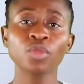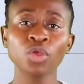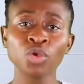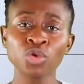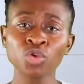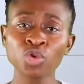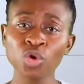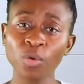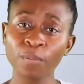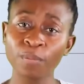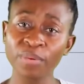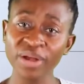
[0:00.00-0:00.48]

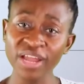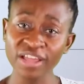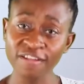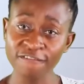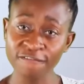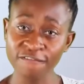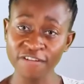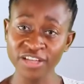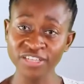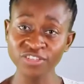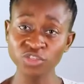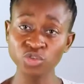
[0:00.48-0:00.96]
your
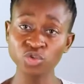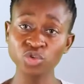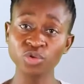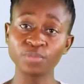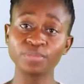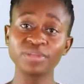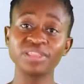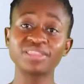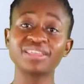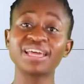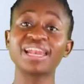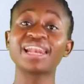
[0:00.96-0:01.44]
breakfast
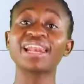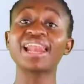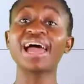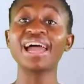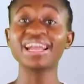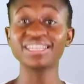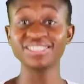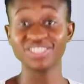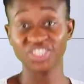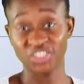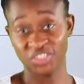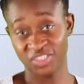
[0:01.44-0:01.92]
should be the
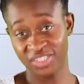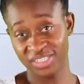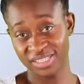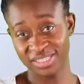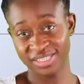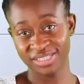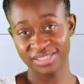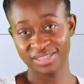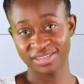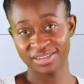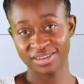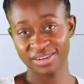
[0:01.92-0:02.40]

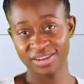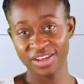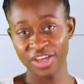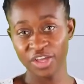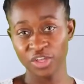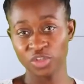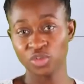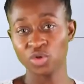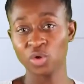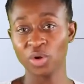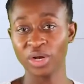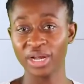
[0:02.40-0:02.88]
largest.
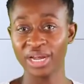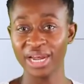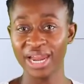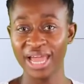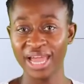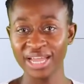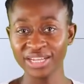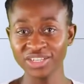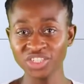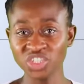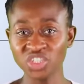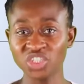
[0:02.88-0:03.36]
Your
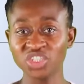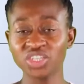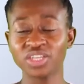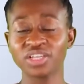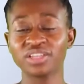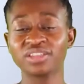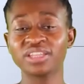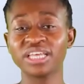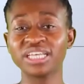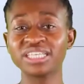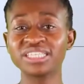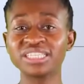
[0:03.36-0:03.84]
lunch,
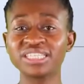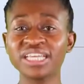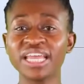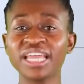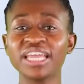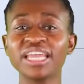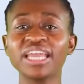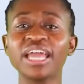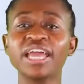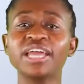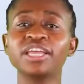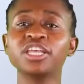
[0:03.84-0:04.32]
they
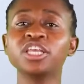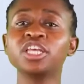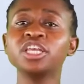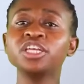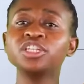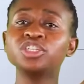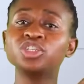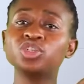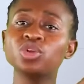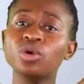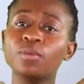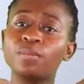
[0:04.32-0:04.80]
say,
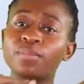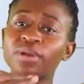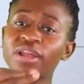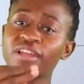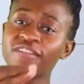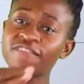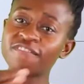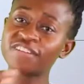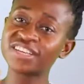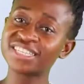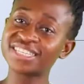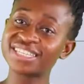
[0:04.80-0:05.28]
eat your
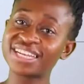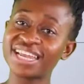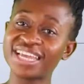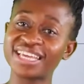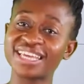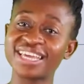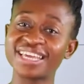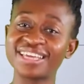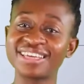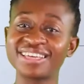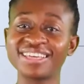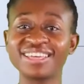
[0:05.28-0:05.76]
breakfast
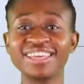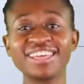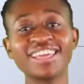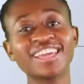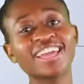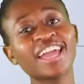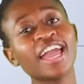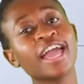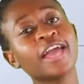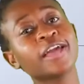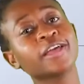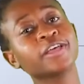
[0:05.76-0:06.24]
like a
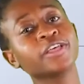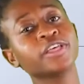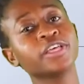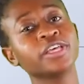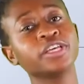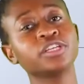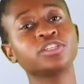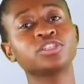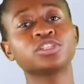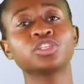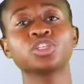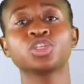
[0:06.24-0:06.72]
king,
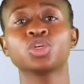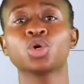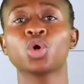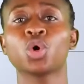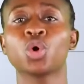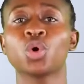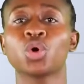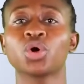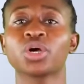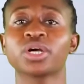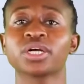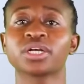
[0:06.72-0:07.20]
eat
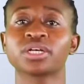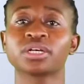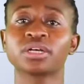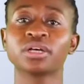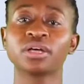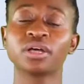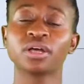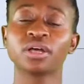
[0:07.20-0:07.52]
your